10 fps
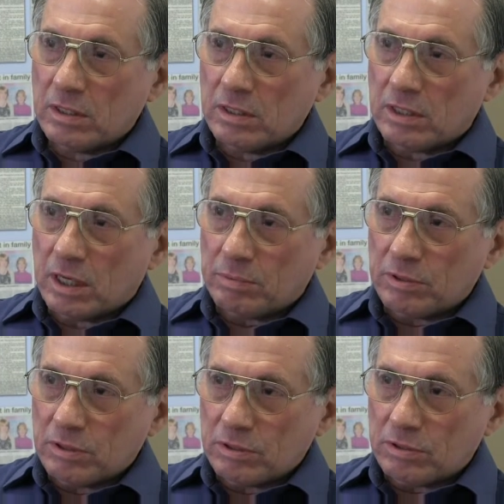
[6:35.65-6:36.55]
it
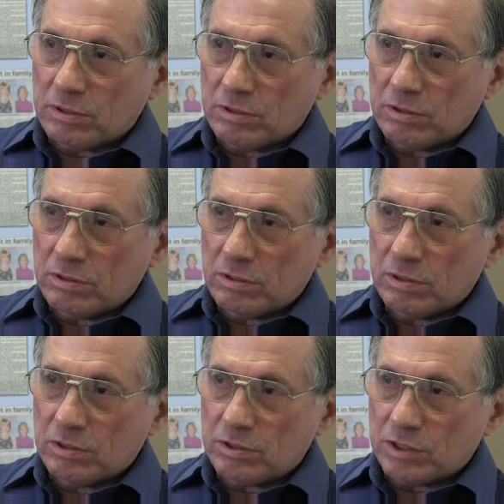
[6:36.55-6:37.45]
happened that
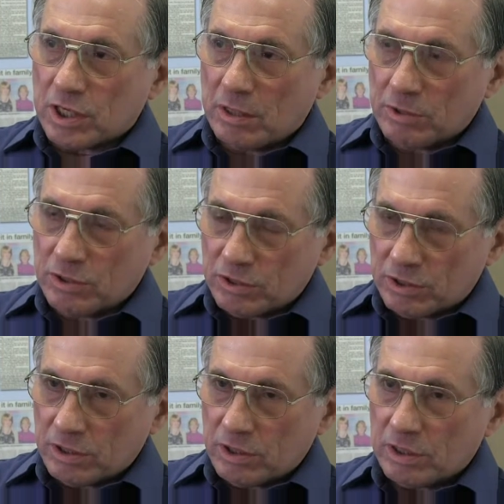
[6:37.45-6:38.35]
she came on a
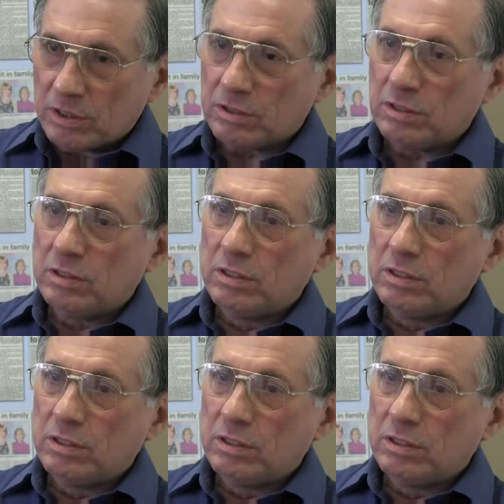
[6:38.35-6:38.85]
Sunday night.